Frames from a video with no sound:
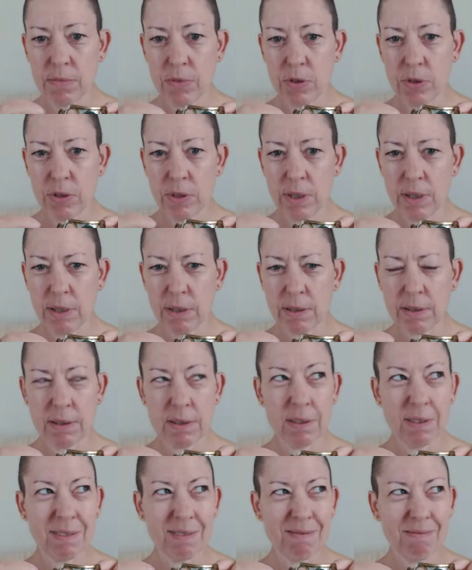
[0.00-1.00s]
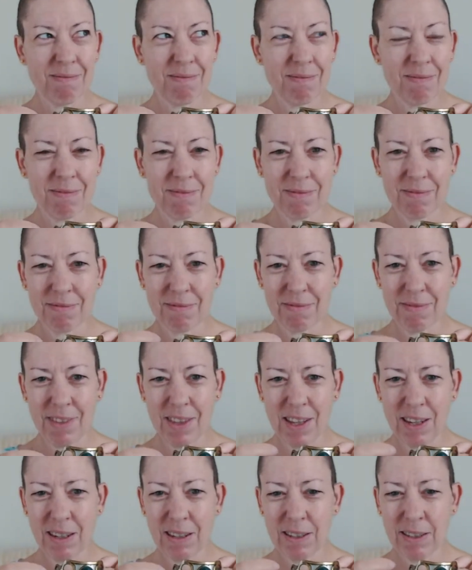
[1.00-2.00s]
products,
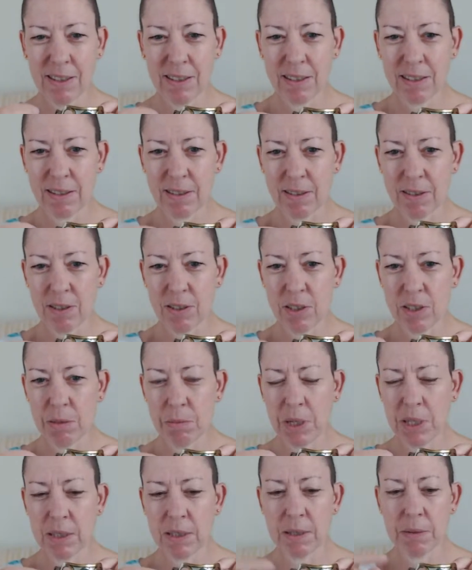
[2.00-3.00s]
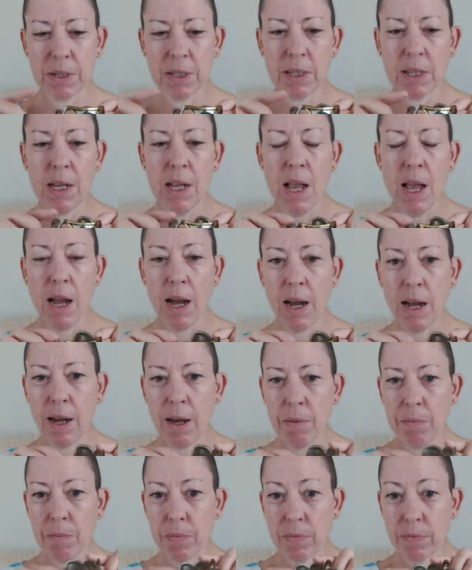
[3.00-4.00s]
things that she makes it with.
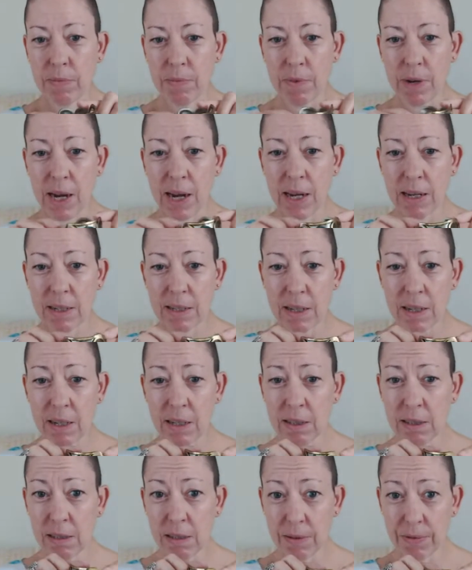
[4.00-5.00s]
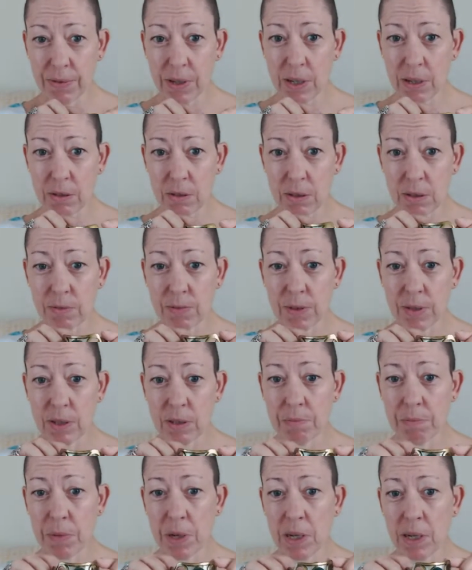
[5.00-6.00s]
And her stuff goes for
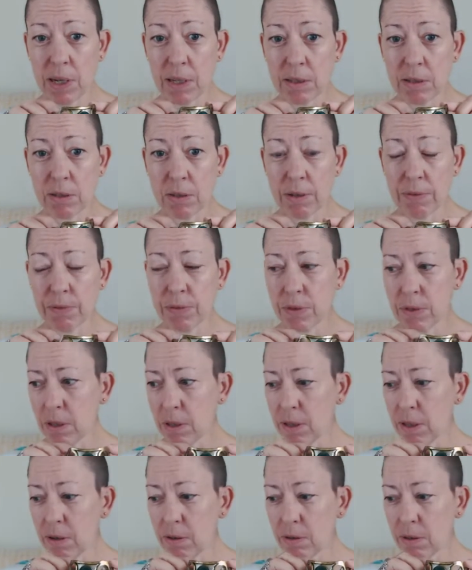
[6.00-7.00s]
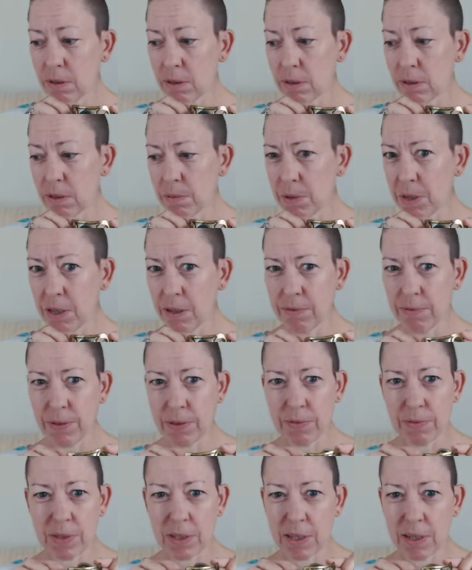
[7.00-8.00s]
good money. So I've stuck that on at something like
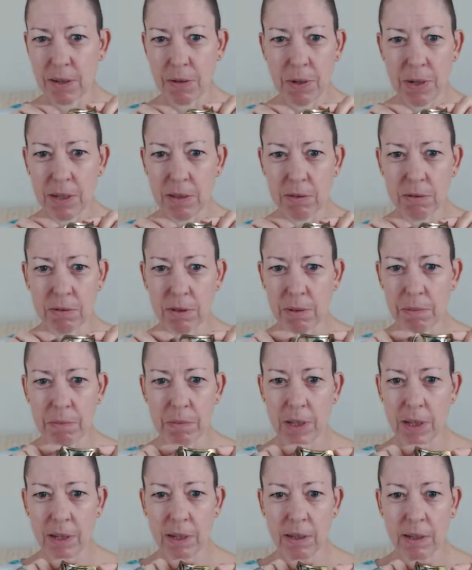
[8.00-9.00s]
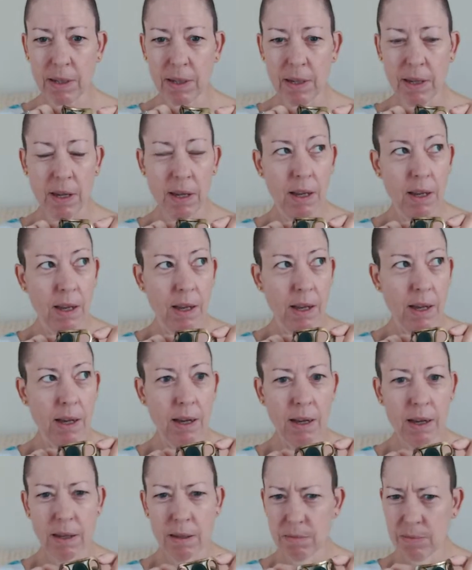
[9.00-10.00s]
50 quid or something.
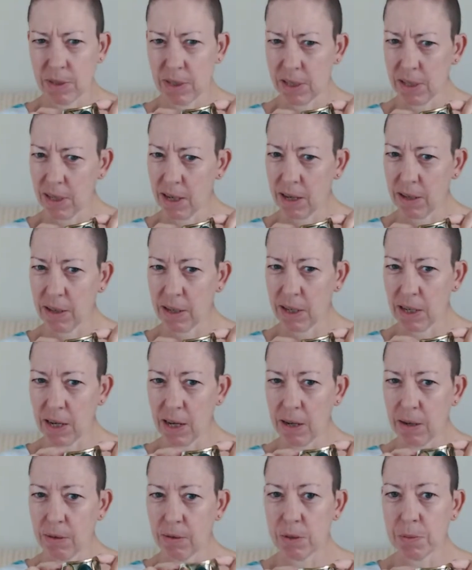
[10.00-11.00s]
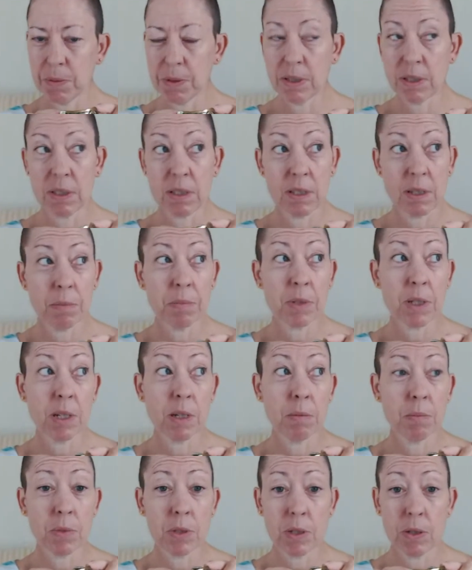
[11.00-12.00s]
See how that goes, because
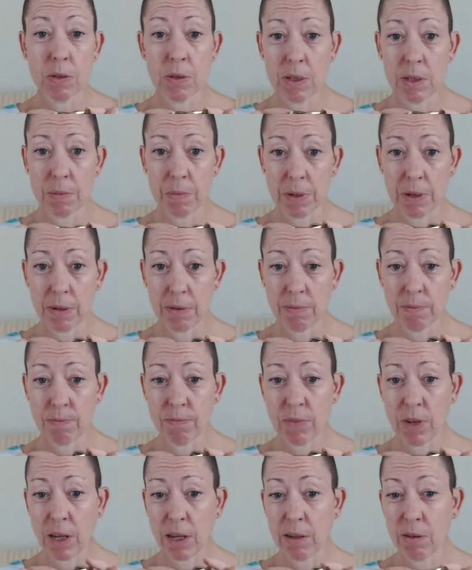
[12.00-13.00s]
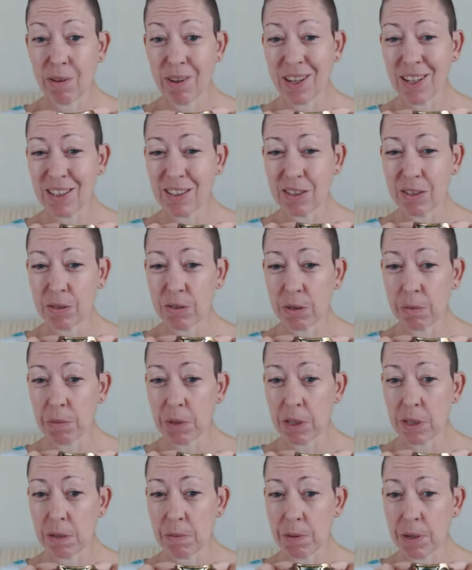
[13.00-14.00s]
sometimes you need to be like on Etsy or
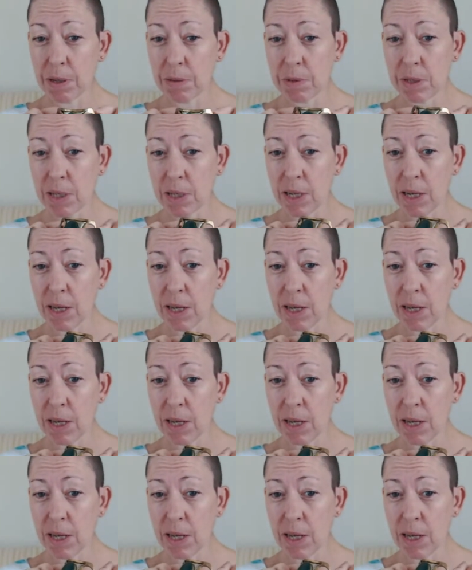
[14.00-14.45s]
something to be able to